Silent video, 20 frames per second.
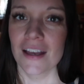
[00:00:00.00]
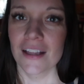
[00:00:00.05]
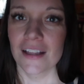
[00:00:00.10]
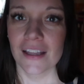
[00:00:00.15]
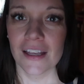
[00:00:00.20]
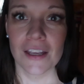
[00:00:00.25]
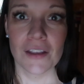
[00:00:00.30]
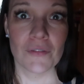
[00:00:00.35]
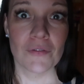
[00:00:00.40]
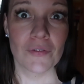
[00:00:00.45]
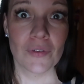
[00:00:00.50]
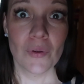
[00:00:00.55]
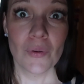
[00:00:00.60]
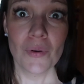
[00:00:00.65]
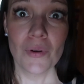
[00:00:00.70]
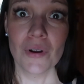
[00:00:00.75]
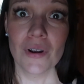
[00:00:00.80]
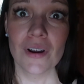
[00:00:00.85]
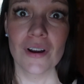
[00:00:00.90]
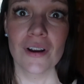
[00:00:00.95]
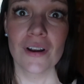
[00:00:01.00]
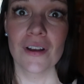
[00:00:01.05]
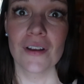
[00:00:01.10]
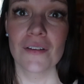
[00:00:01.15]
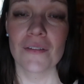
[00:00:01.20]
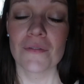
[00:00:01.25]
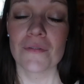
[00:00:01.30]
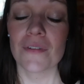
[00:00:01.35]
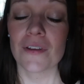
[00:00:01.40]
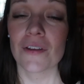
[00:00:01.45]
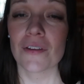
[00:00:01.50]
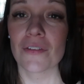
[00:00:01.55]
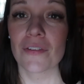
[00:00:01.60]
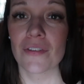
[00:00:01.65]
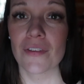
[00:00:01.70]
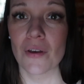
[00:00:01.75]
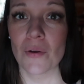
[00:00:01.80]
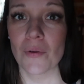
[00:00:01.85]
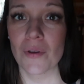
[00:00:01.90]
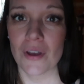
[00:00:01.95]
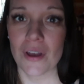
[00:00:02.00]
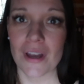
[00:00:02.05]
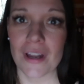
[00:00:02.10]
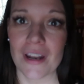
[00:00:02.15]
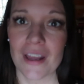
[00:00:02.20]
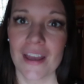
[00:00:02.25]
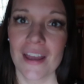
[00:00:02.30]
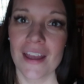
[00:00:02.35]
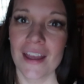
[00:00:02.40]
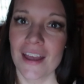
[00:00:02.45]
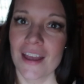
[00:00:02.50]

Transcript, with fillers: Clean floor, feels so good.